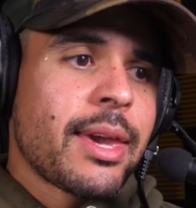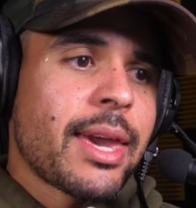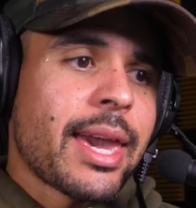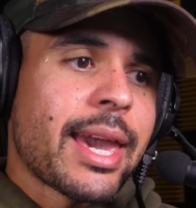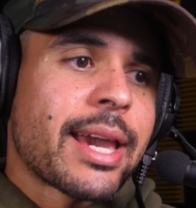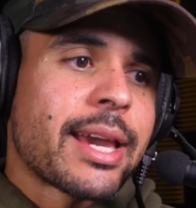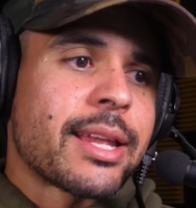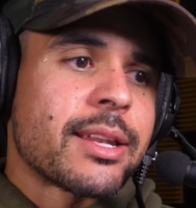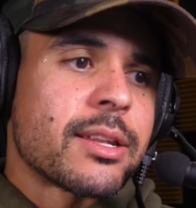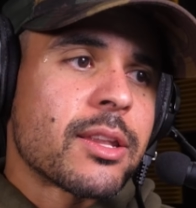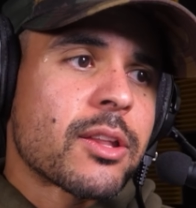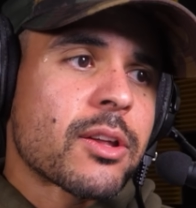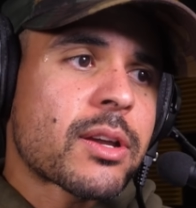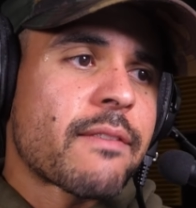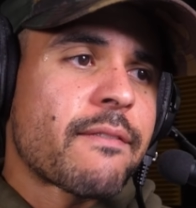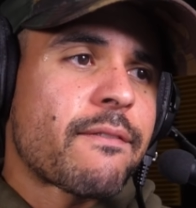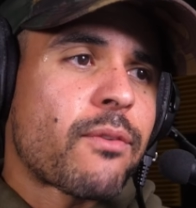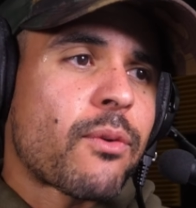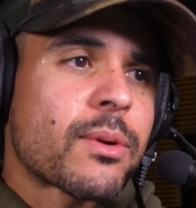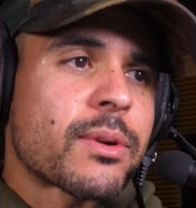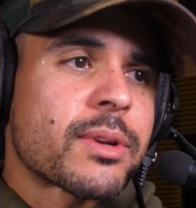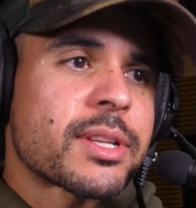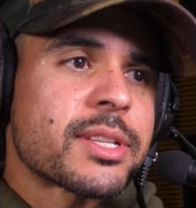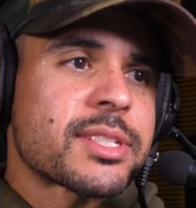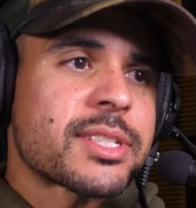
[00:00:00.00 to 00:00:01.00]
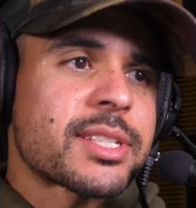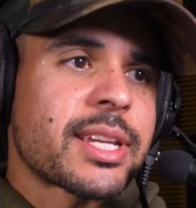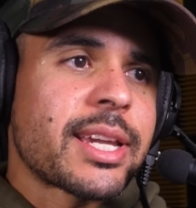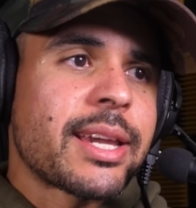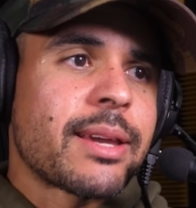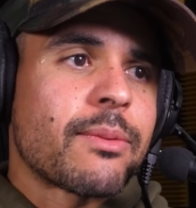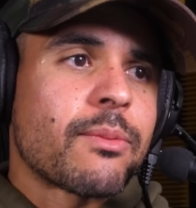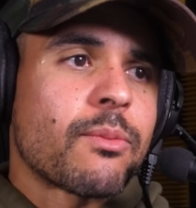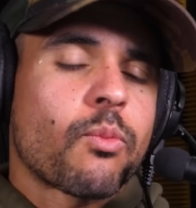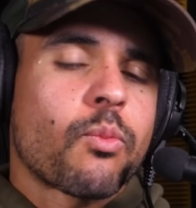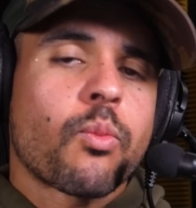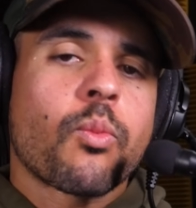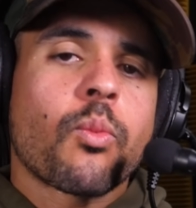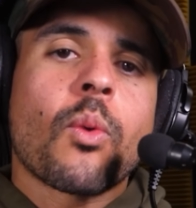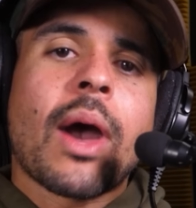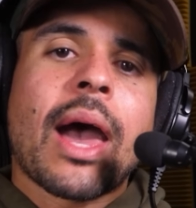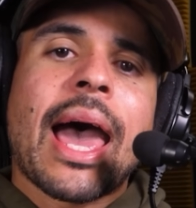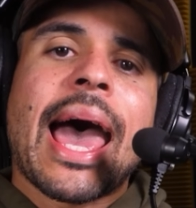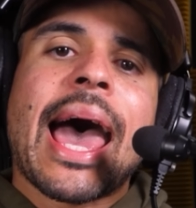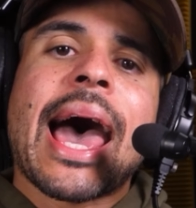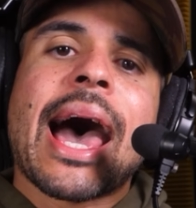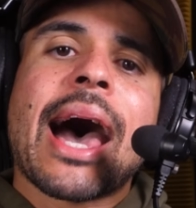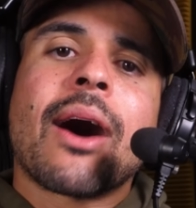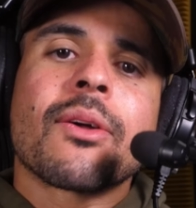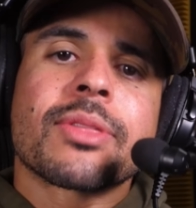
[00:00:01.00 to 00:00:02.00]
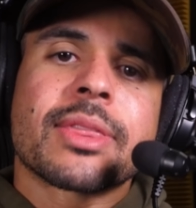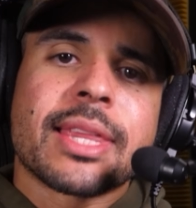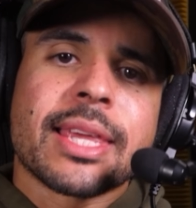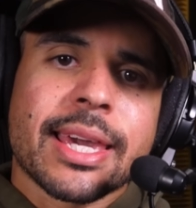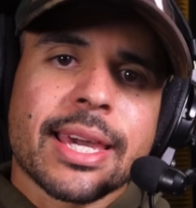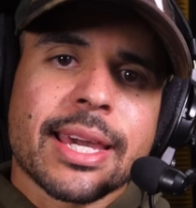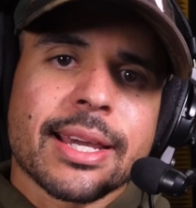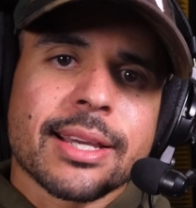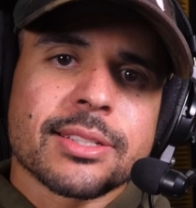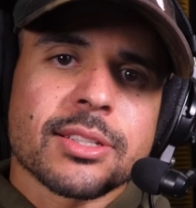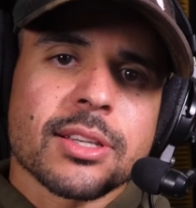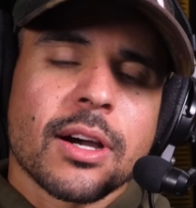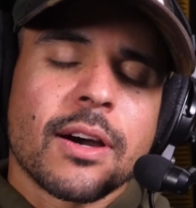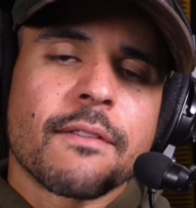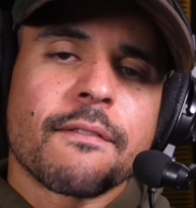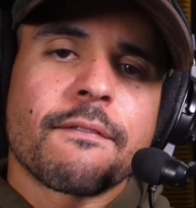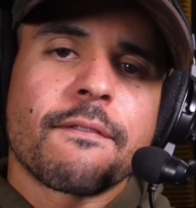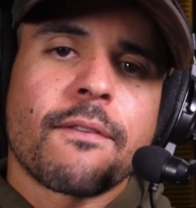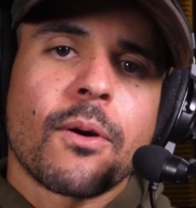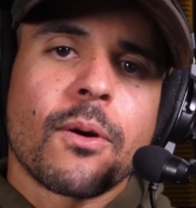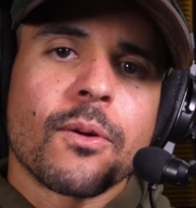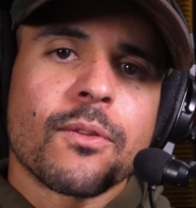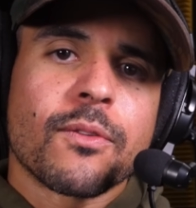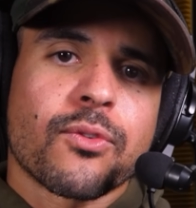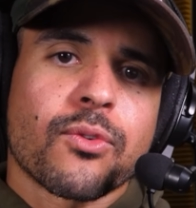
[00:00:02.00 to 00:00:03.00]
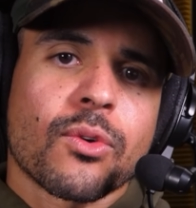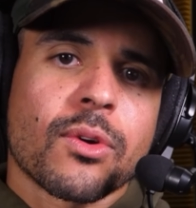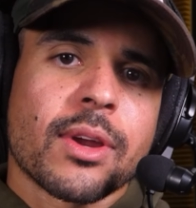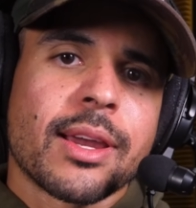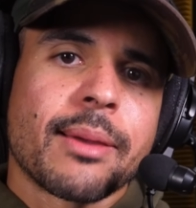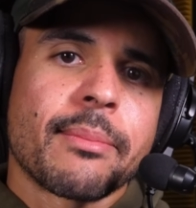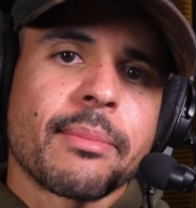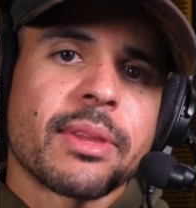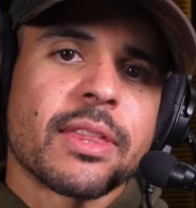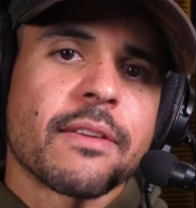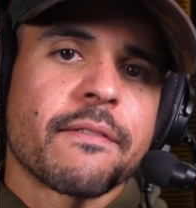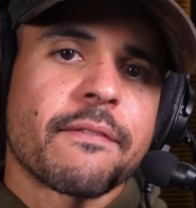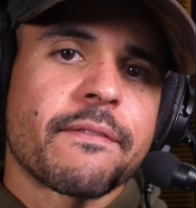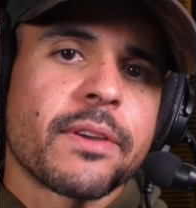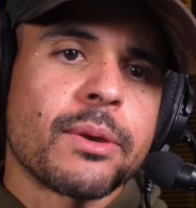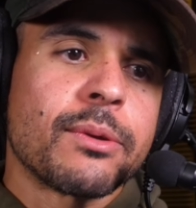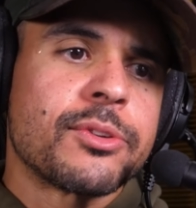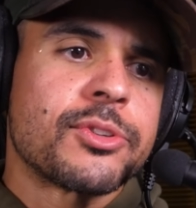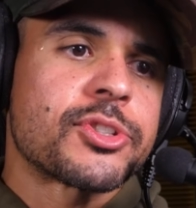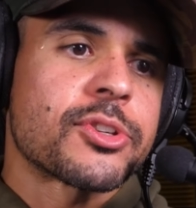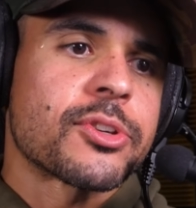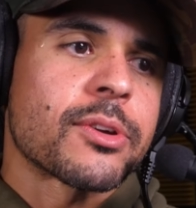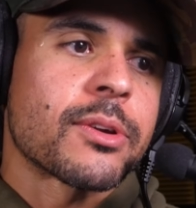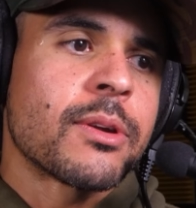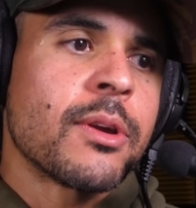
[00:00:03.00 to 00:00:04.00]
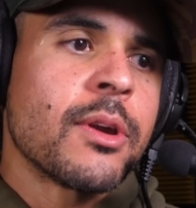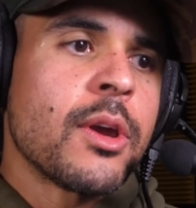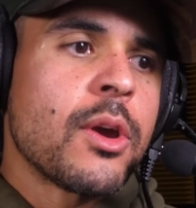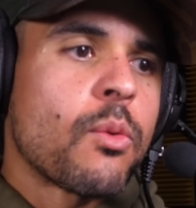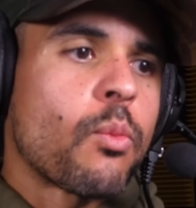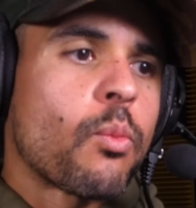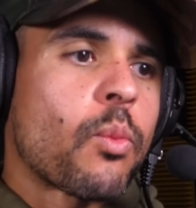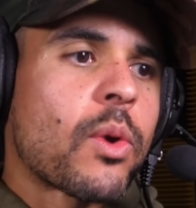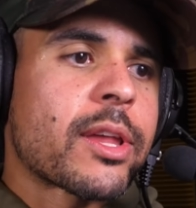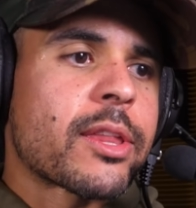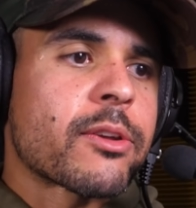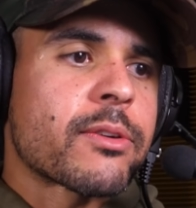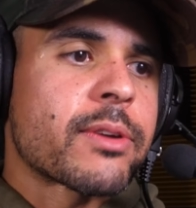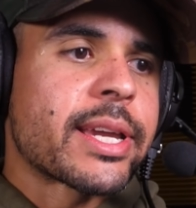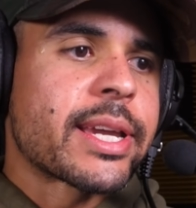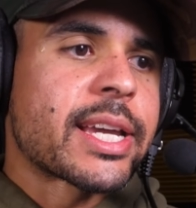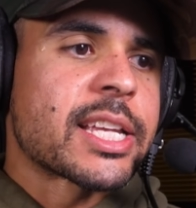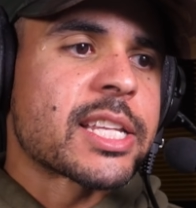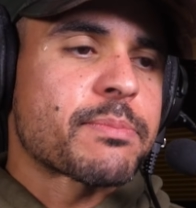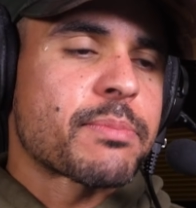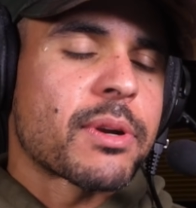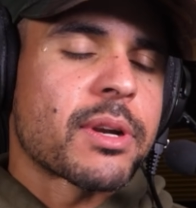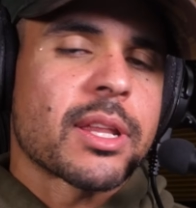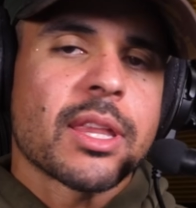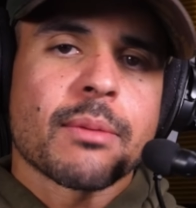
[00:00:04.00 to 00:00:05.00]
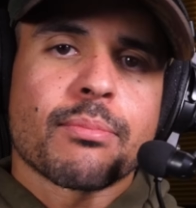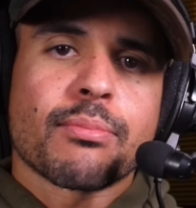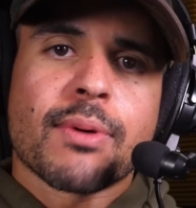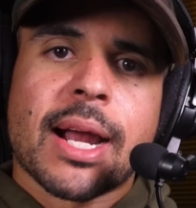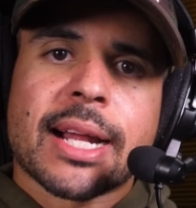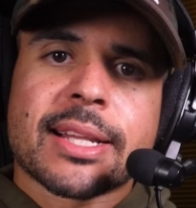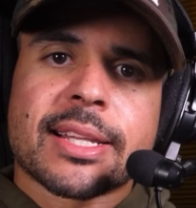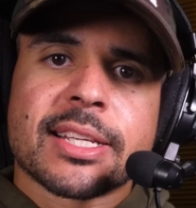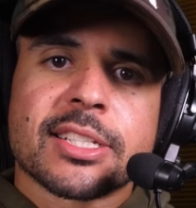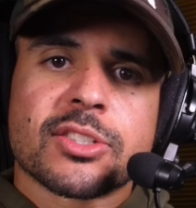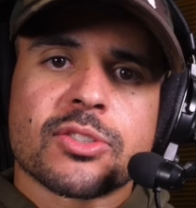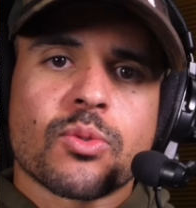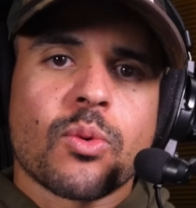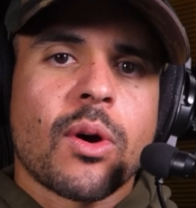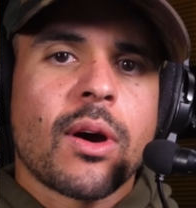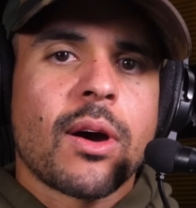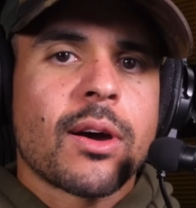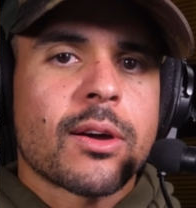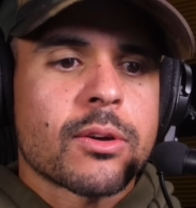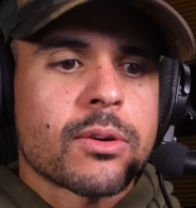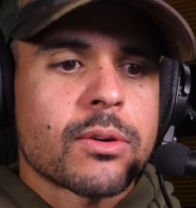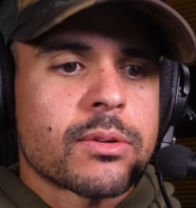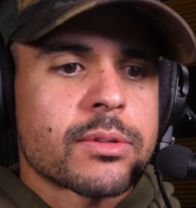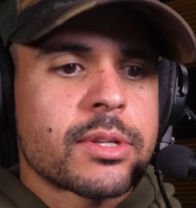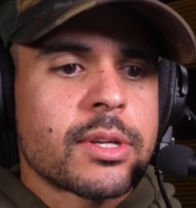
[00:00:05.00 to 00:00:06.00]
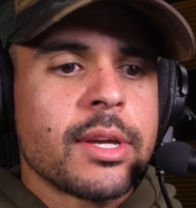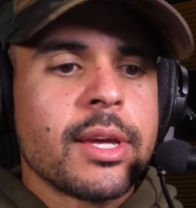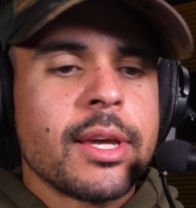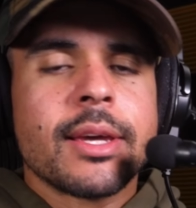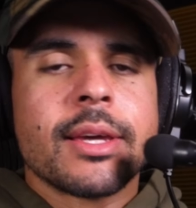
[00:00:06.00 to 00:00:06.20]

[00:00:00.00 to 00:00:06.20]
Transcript: and looking forward to seeing how things unfold for him in the future, whether he gets put on the practice squad or